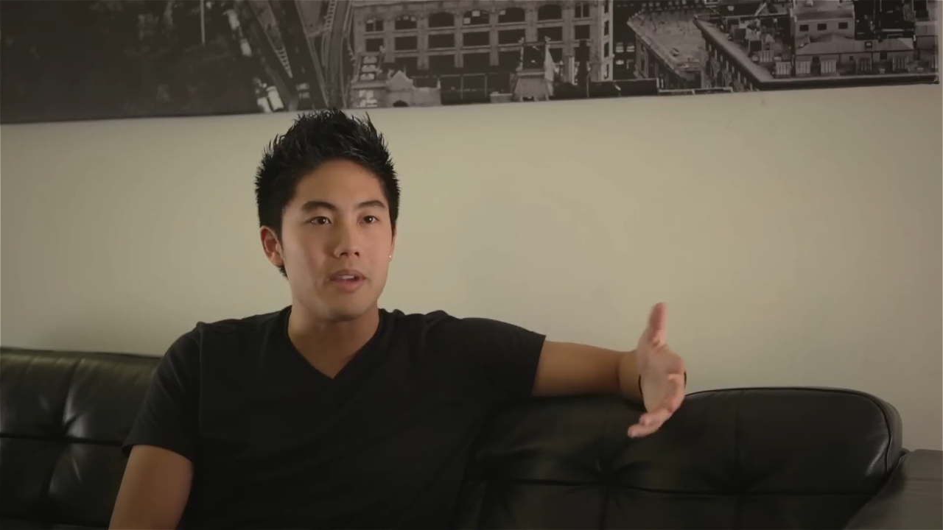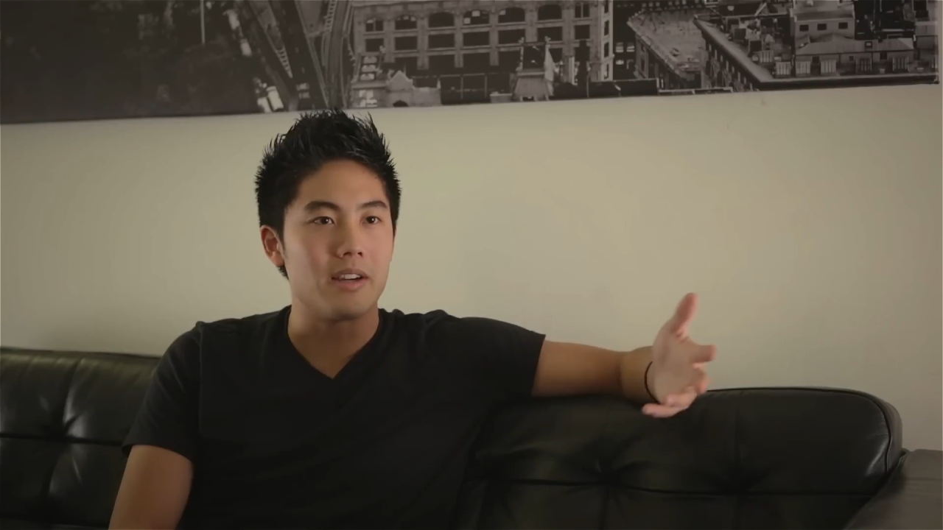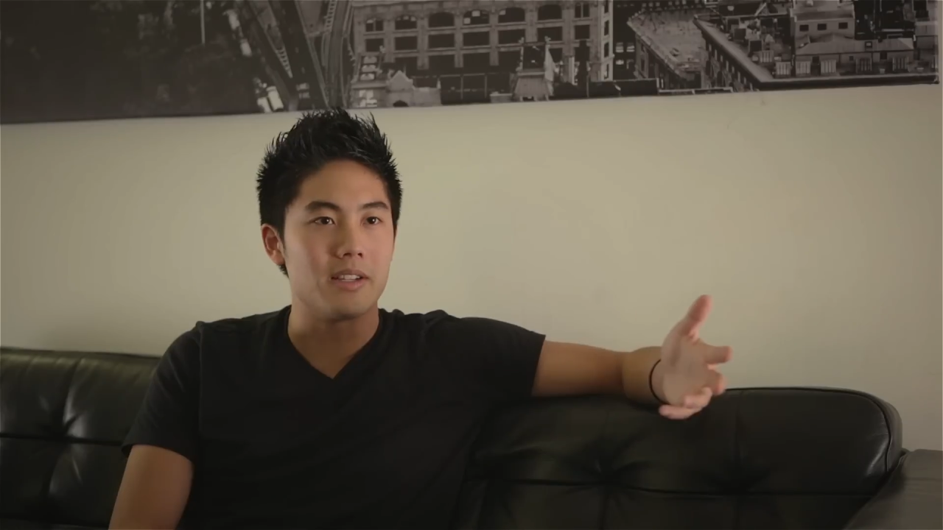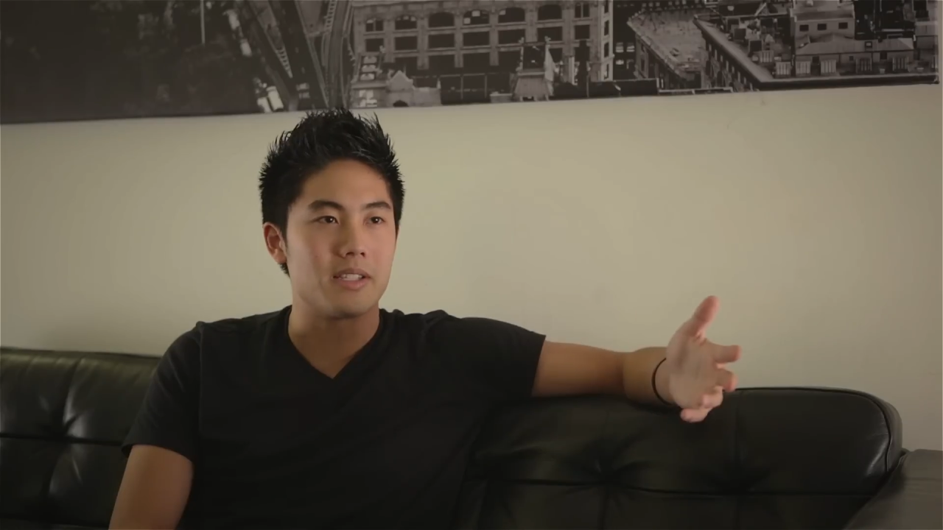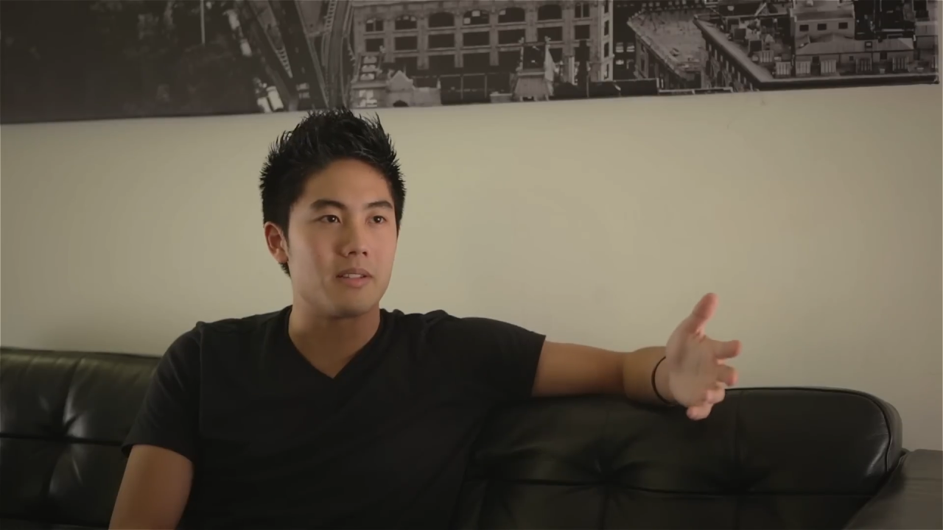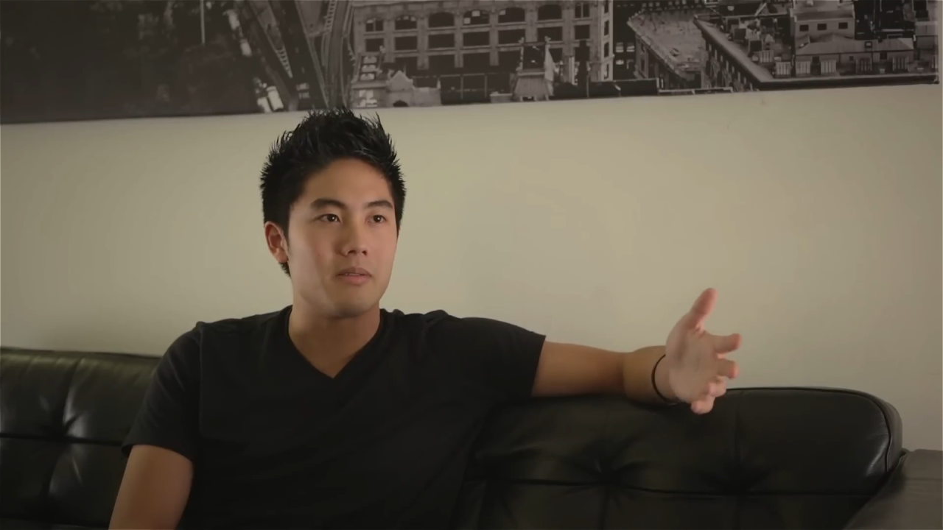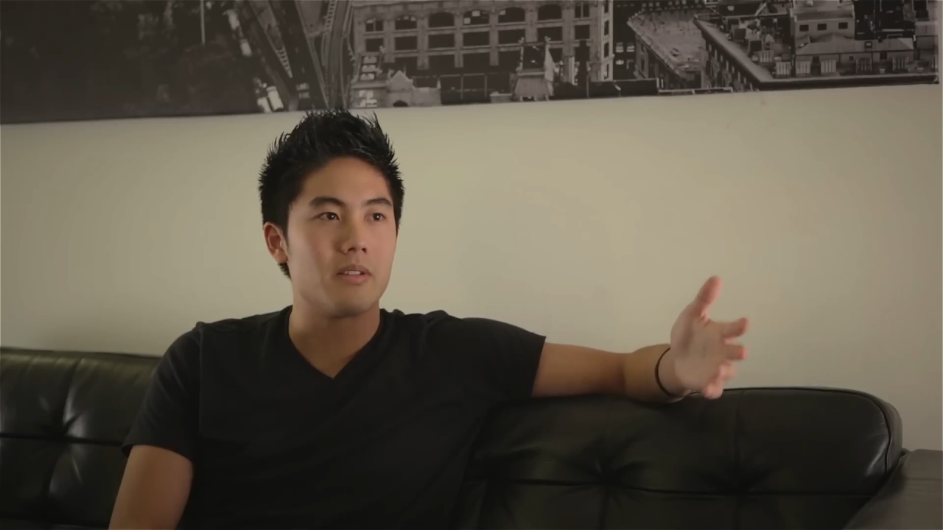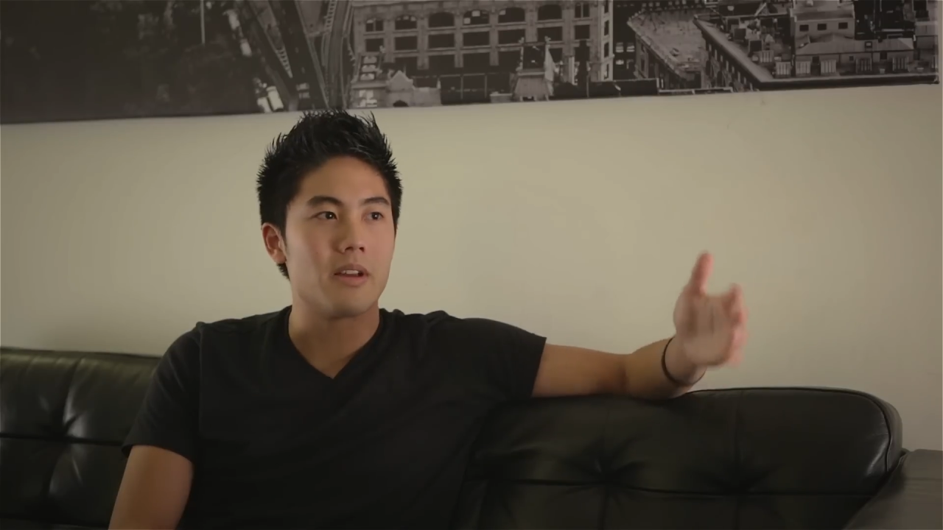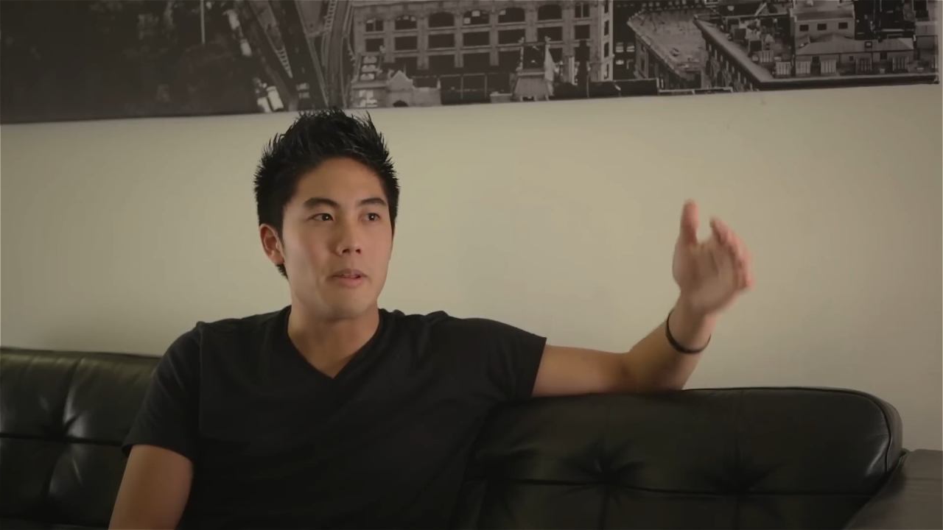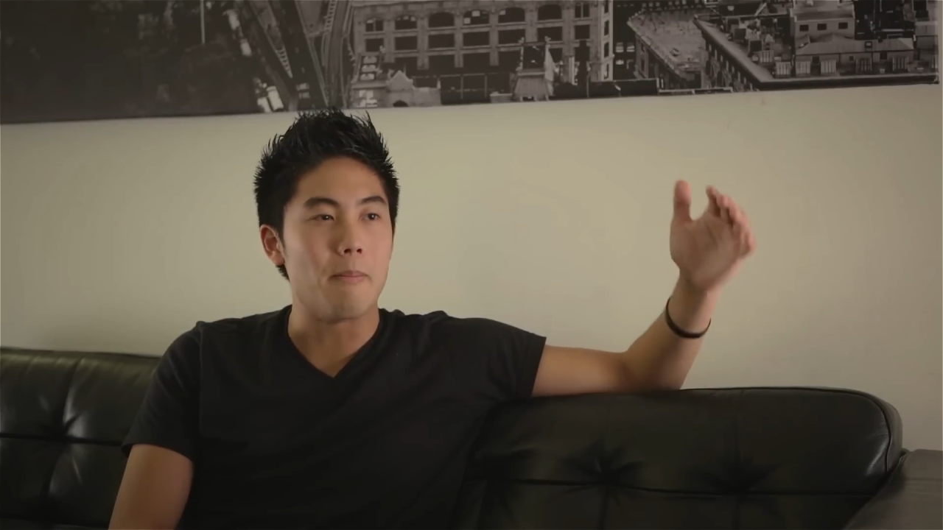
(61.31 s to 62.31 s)
because
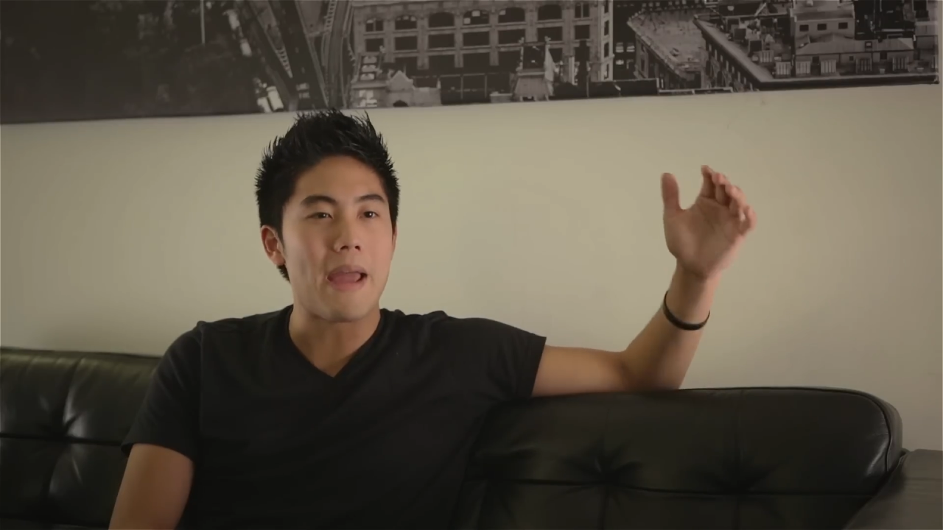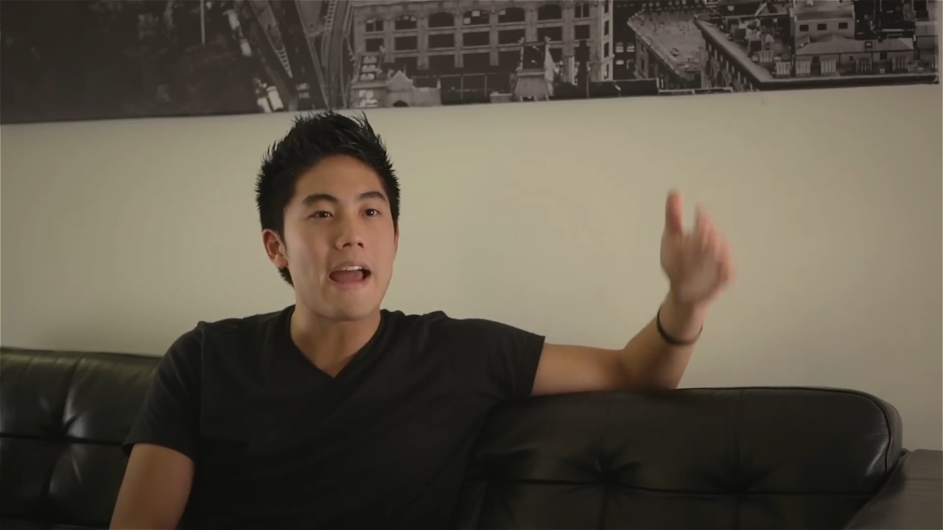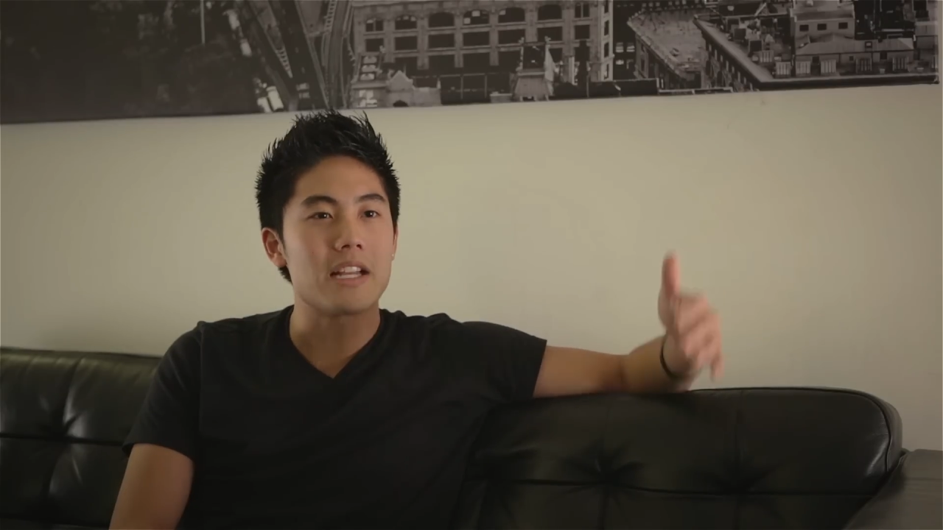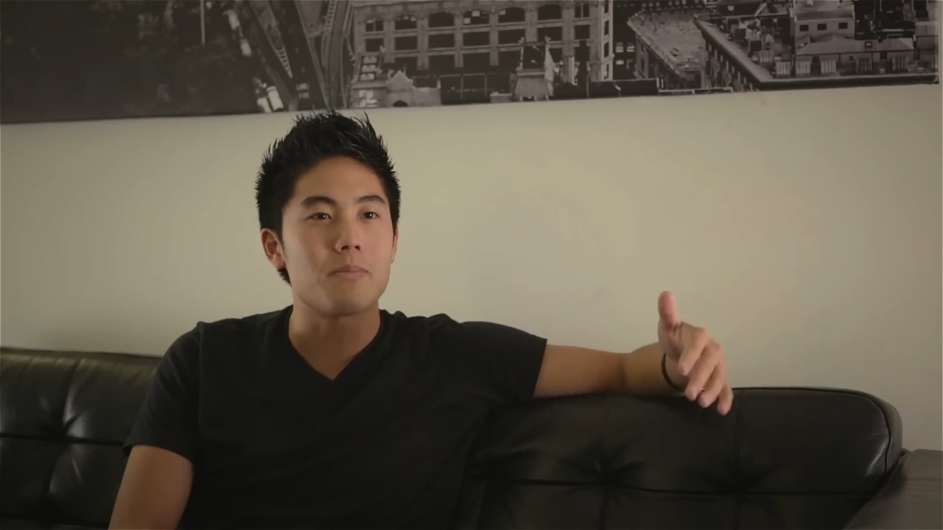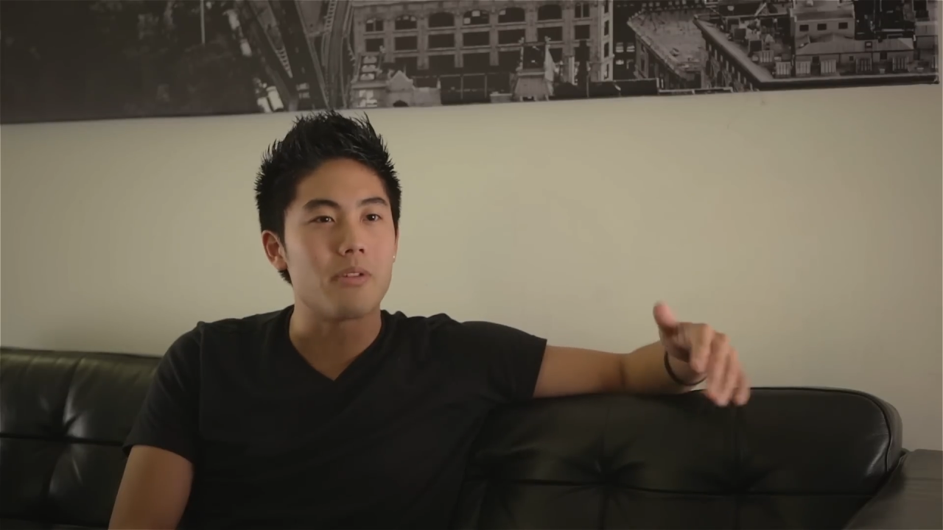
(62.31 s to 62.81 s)
the man's